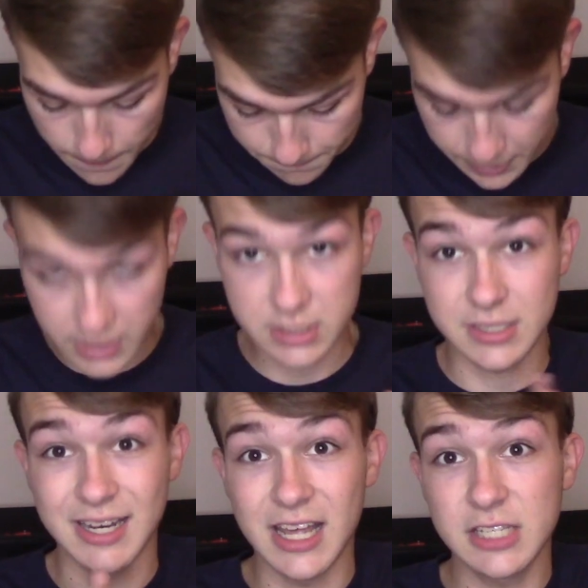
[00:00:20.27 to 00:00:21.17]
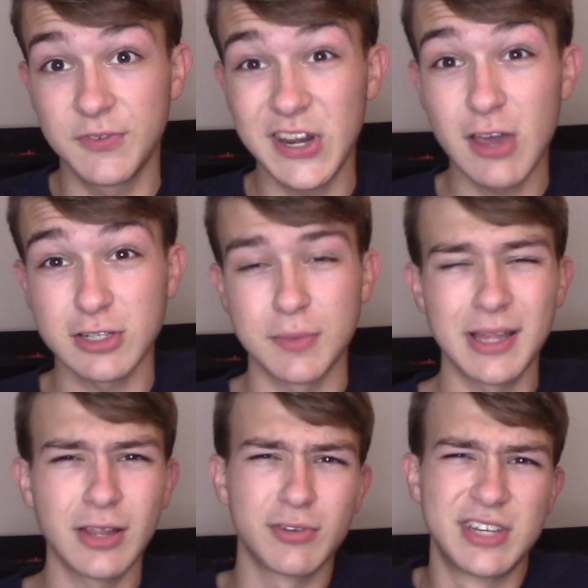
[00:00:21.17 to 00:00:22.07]
But today's video is going to
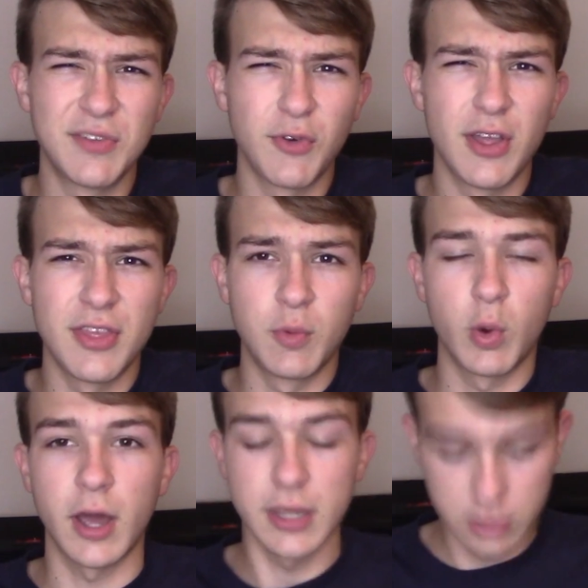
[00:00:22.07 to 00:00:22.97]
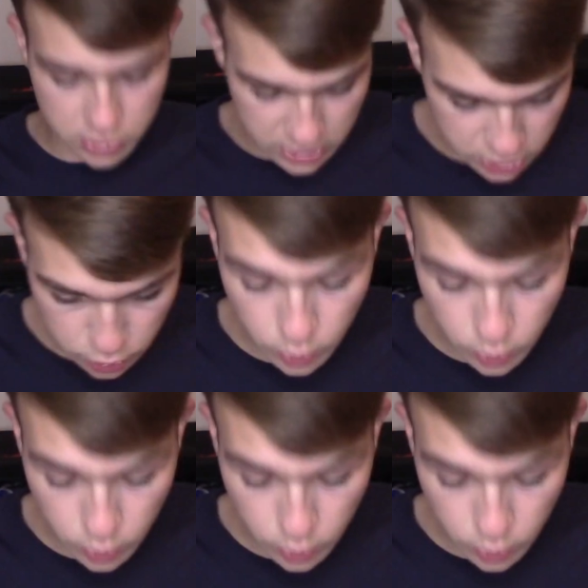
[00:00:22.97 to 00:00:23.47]
be a little different than what I usually do.